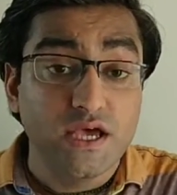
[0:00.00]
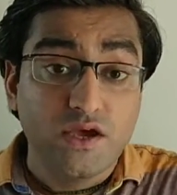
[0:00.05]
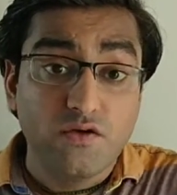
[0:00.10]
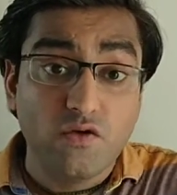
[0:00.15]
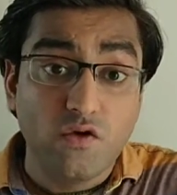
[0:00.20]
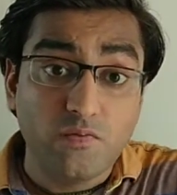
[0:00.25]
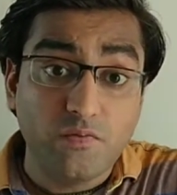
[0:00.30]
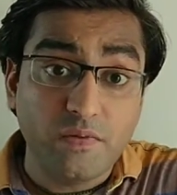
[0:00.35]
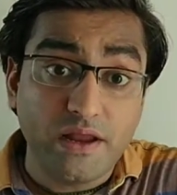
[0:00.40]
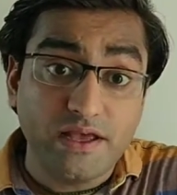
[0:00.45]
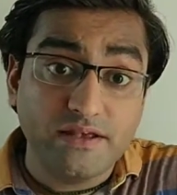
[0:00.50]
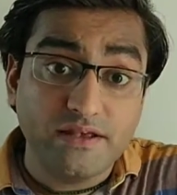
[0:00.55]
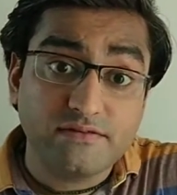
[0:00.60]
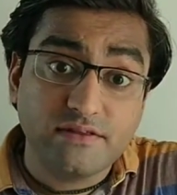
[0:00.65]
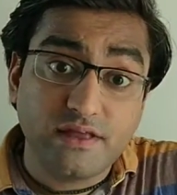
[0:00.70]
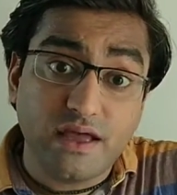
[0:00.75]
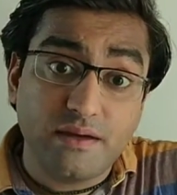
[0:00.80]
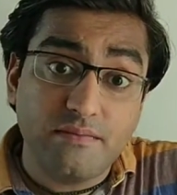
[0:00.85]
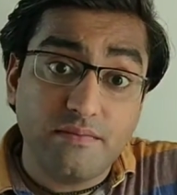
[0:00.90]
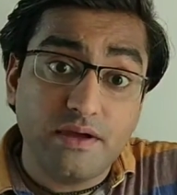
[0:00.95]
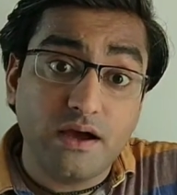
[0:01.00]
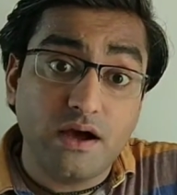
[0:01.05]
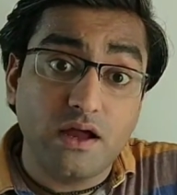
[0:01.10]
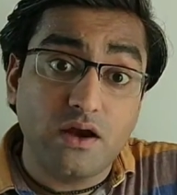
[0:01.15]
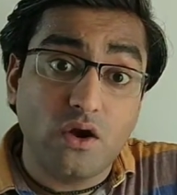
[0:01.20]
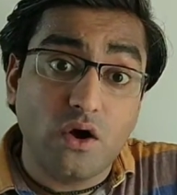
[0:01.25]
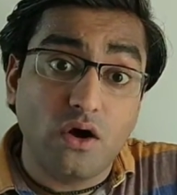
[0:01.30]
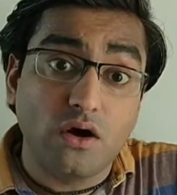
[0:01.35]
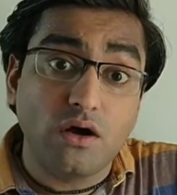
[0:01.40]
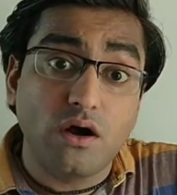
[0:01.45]
he would place them
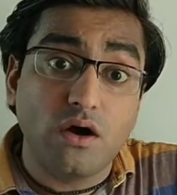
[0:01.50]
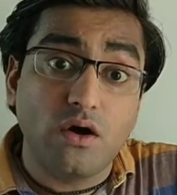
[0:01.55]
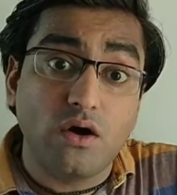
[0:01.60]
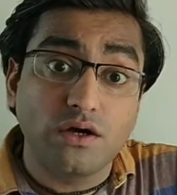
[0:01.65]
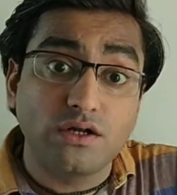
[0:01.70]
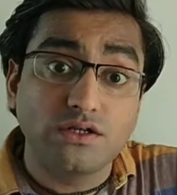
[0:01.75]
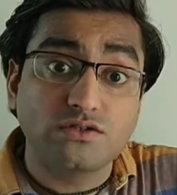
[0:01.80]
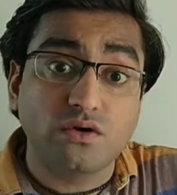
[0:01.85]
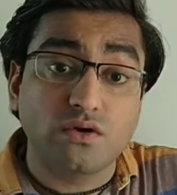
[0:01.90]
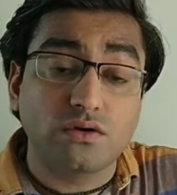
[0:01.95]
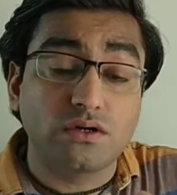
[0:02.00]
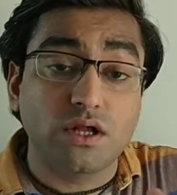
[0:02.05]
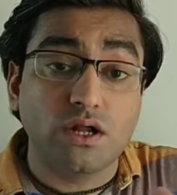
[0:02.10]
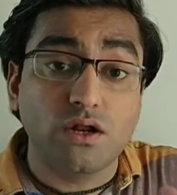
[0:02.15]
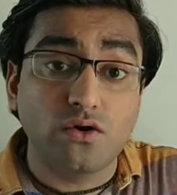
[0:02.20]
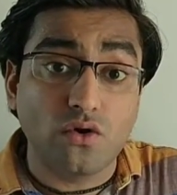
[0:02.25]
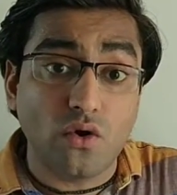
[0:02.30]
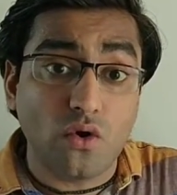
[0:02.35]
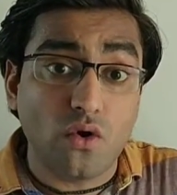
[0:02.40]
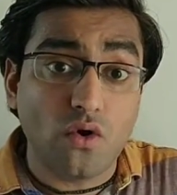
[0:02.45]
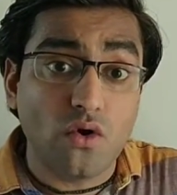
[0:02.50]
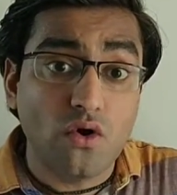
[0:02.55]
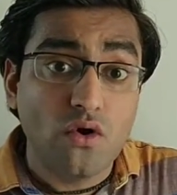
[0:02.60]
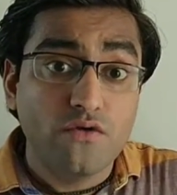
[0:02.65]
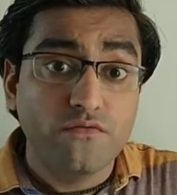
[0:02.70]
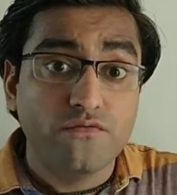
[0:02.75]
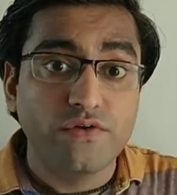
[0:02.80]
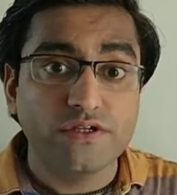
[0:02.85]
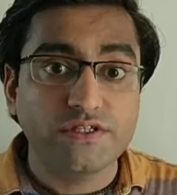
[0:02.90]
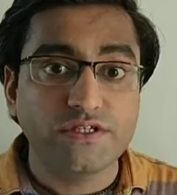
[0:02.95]
along a horizontal row
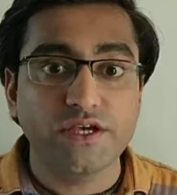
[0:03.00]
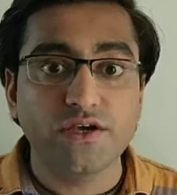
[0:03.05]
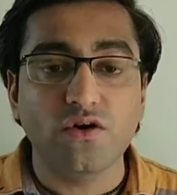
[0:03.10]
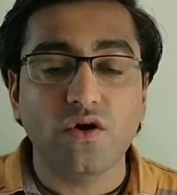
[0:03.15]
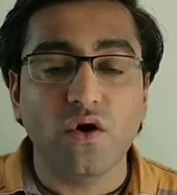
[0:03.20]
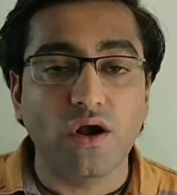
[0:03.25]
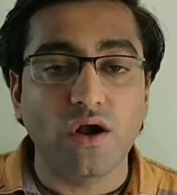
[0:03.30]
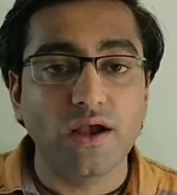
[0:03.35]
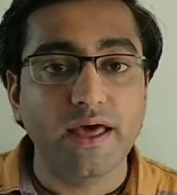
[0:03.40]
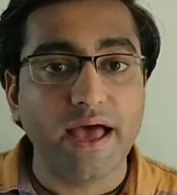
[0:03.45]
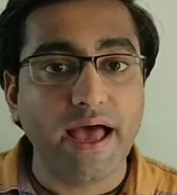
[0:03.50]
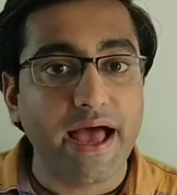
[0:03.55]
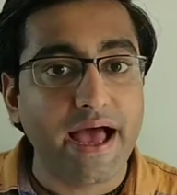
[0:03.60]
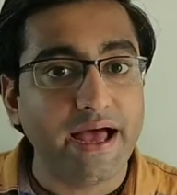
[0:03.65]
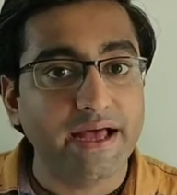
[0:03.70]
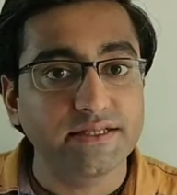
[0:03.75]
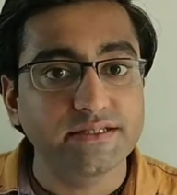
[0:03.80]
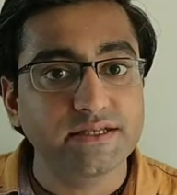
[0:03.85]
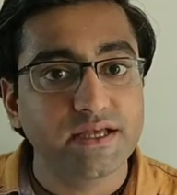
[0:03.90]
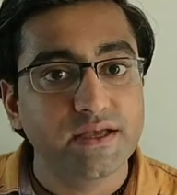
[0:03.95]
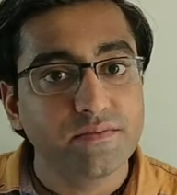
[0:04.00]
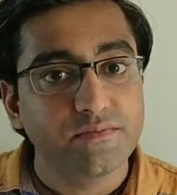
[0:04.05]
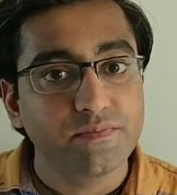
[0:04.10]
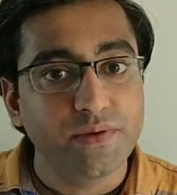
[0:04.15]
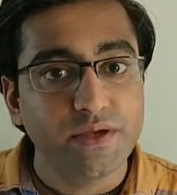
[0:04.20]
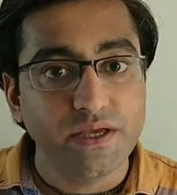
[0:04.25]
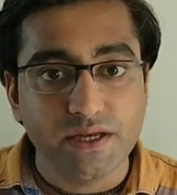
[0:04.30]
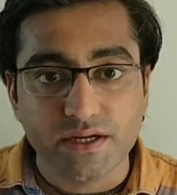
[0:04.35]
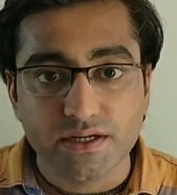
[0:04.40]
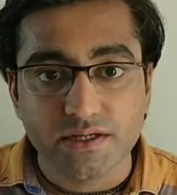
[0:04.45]
which he called as
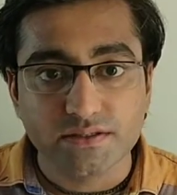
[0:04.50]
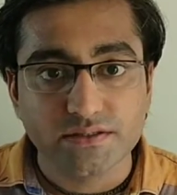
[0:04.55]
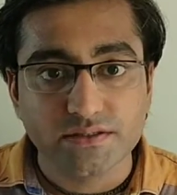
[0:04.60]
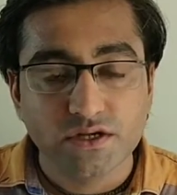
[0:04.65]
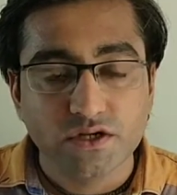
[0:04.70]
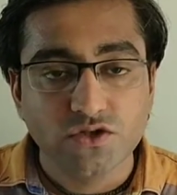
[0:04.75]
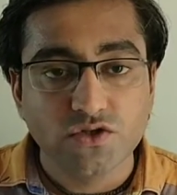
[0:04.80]
periods.